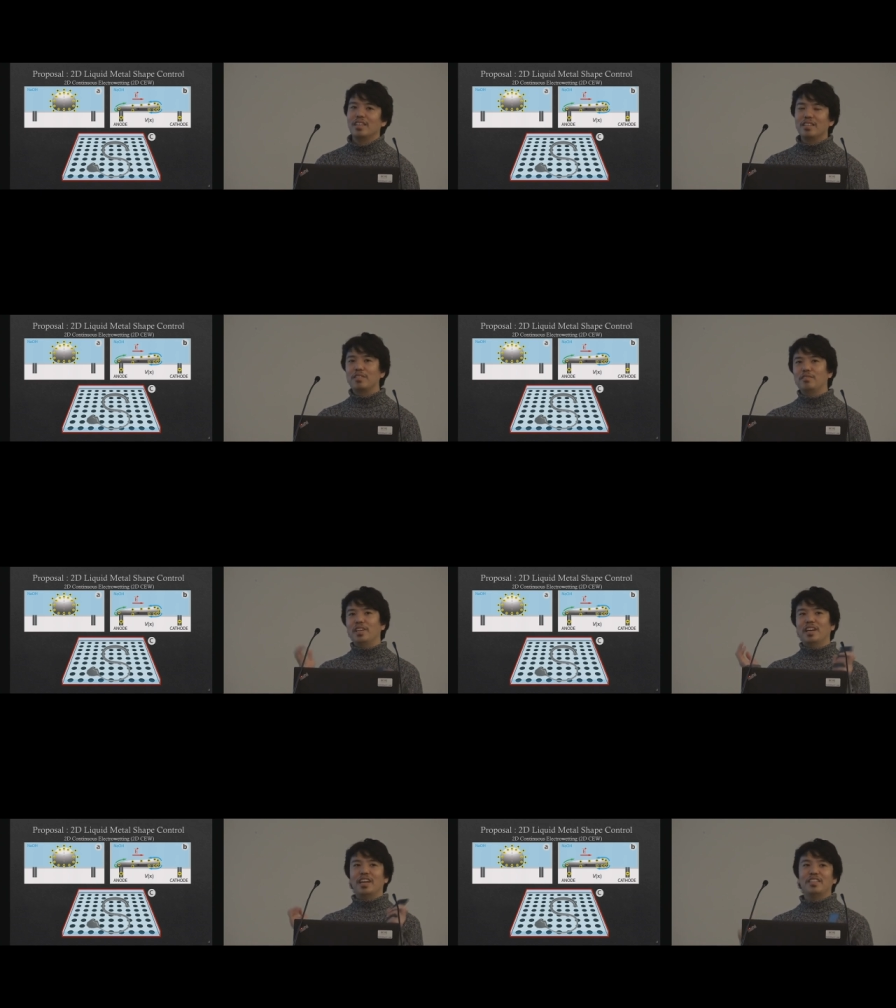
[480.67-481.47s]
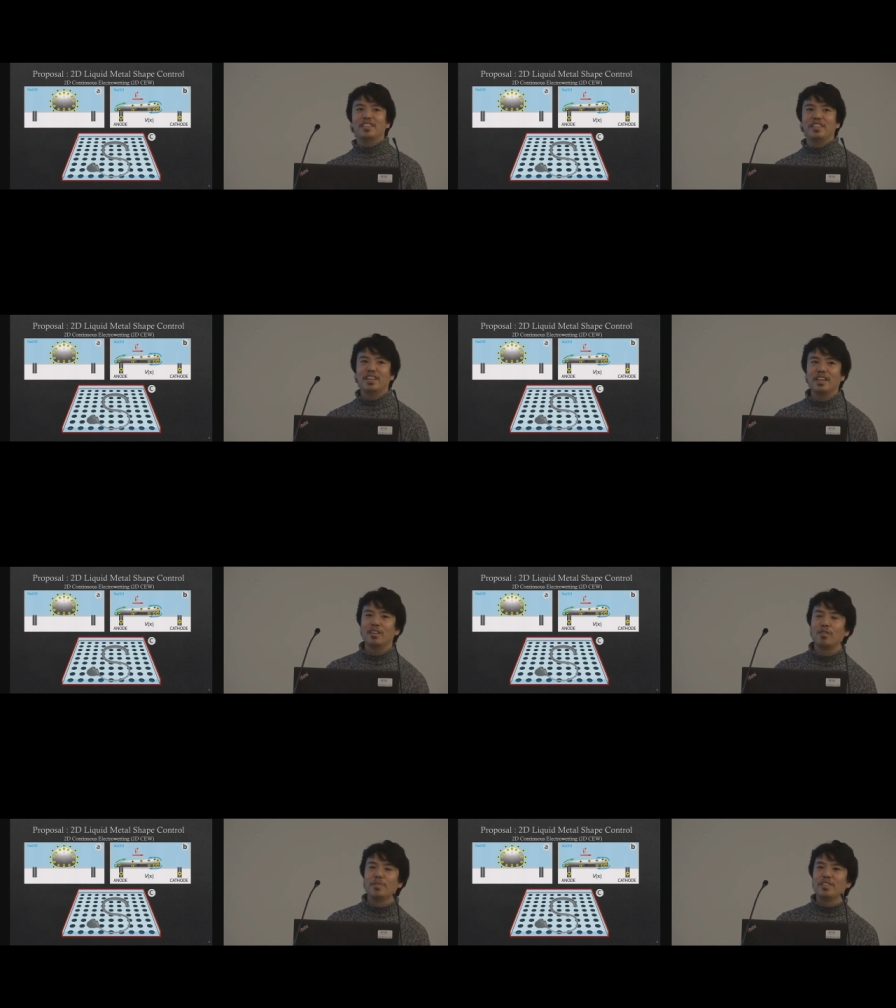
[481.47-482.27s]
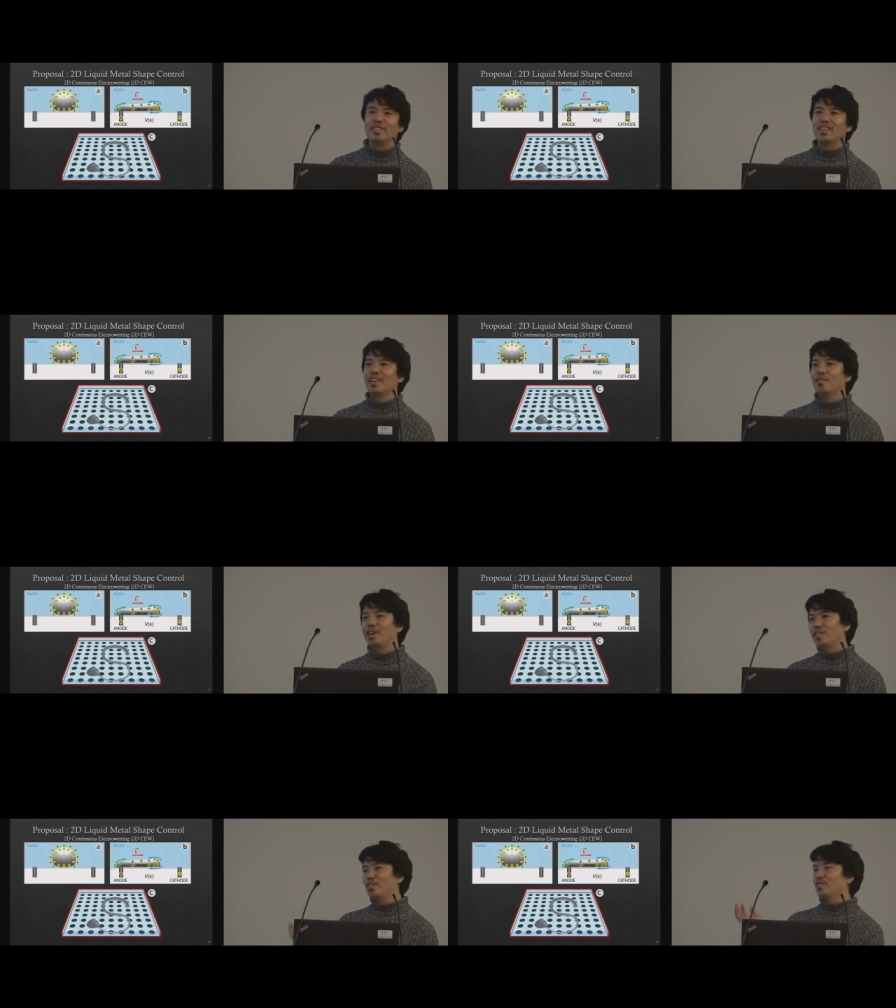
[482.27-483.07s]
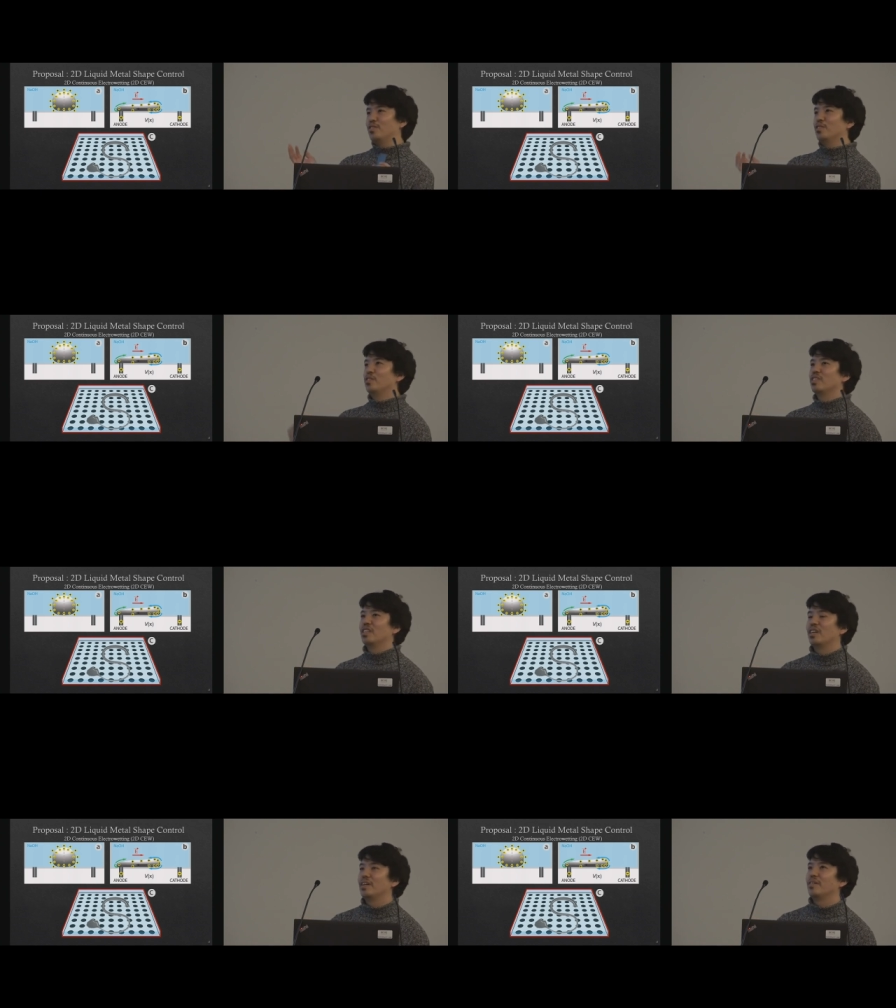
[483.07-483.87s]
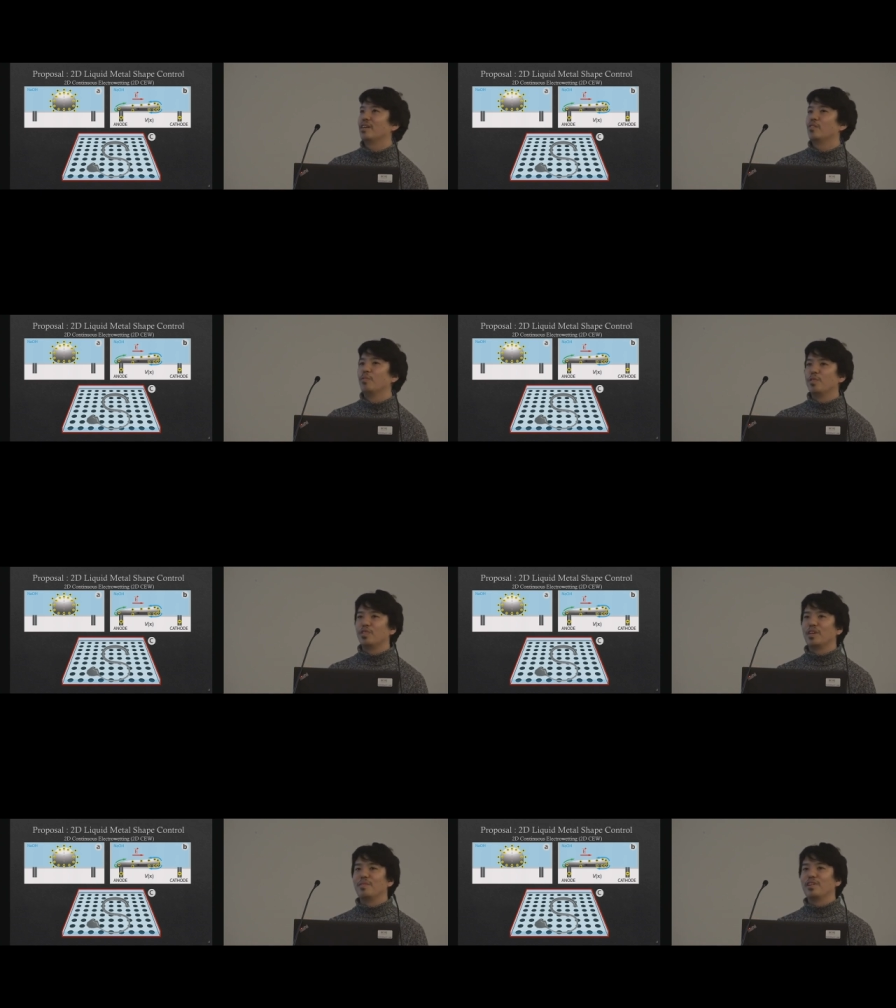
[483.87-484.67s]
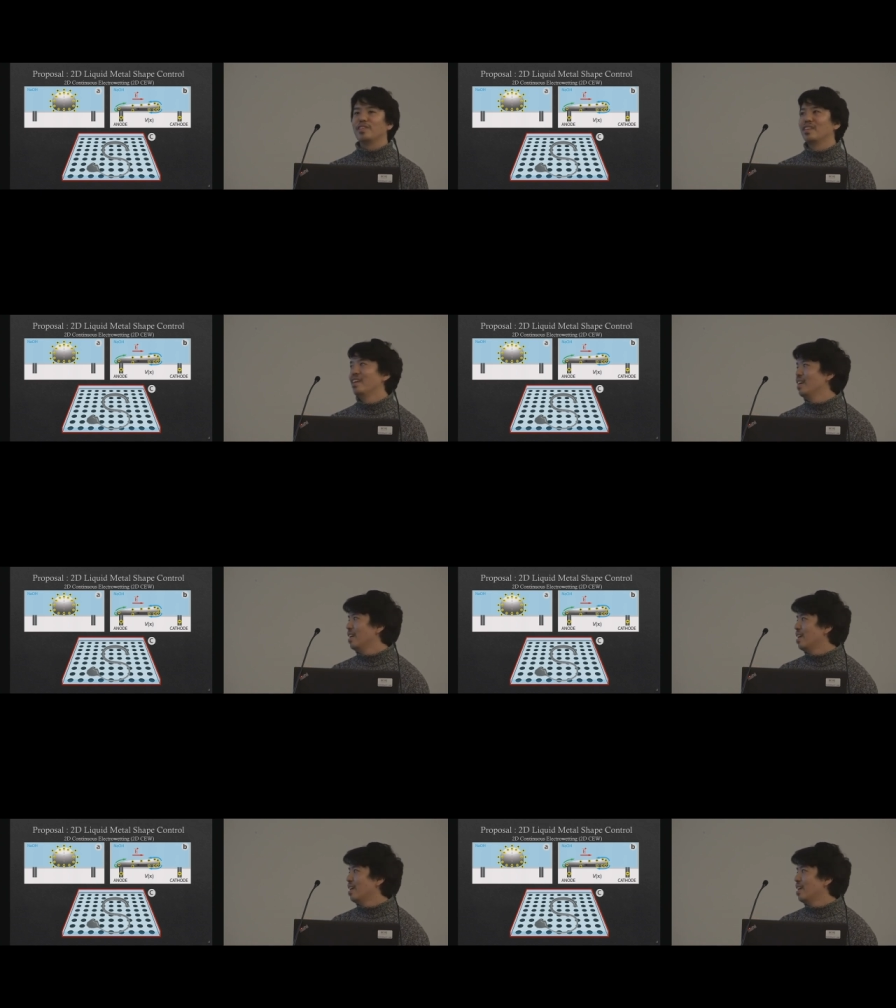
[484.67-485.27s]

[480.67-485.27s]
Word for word: Since we are HCI community, why don't you do the computer-based?